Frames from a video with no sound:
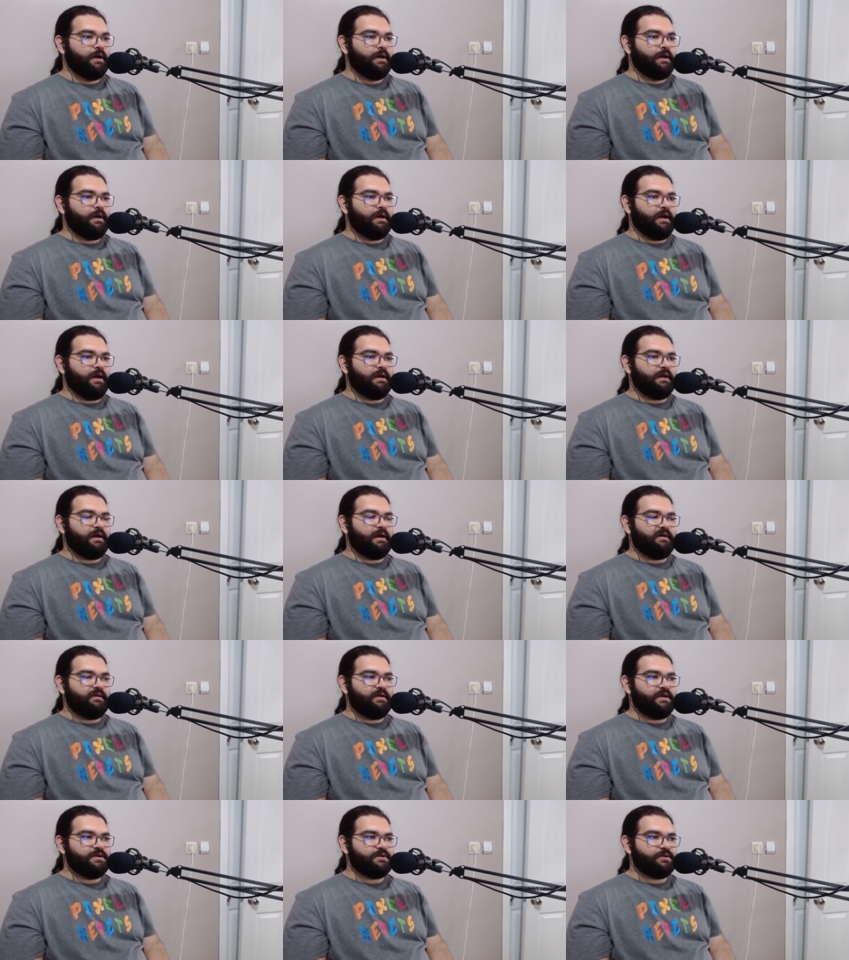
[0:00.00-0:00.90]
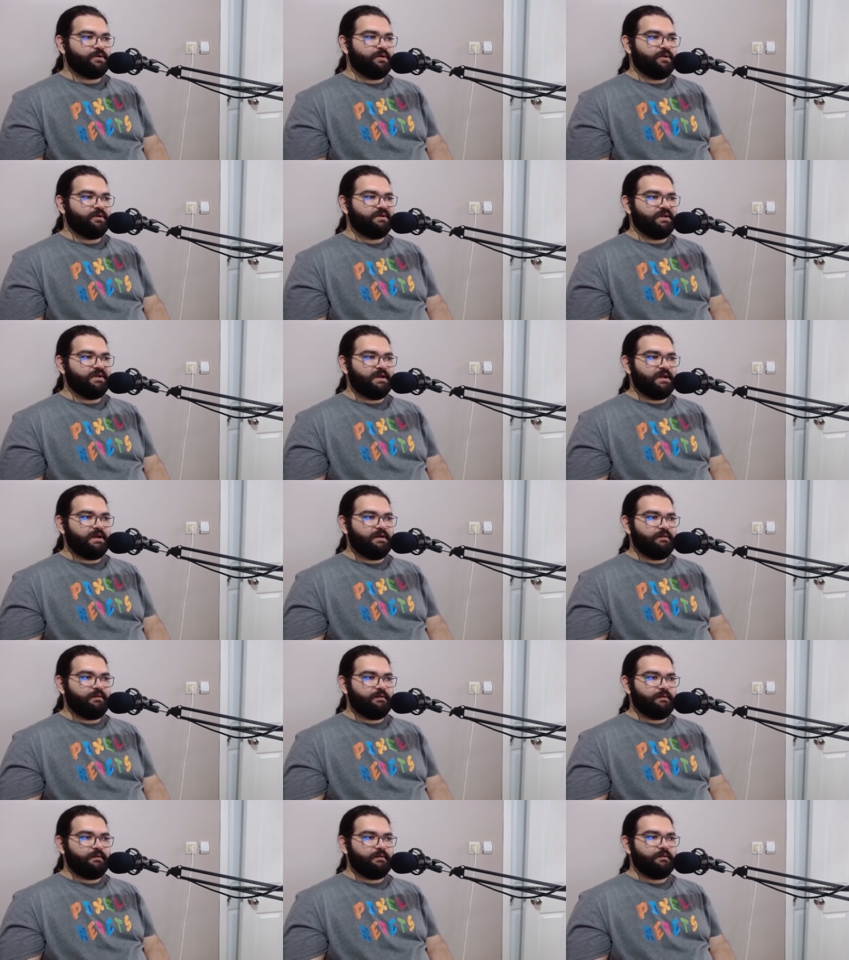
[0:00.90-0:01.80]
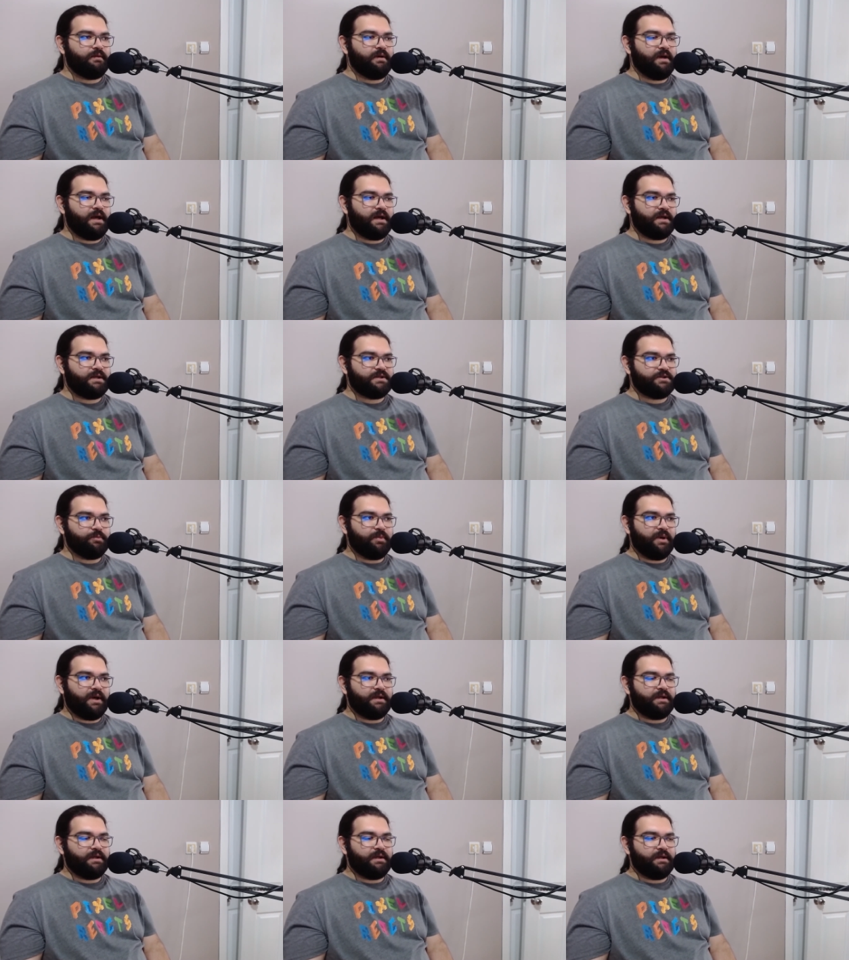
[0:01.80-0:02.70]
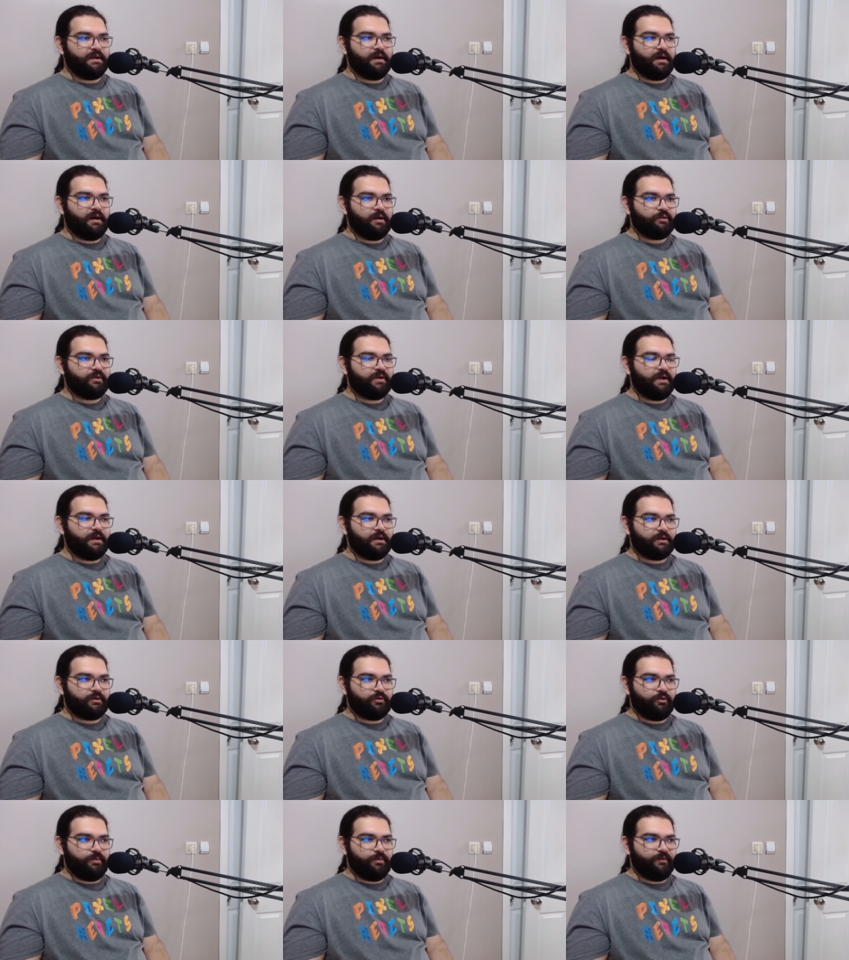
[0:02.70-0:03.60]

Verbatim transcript: and now he's going to leave Eric's body out there to be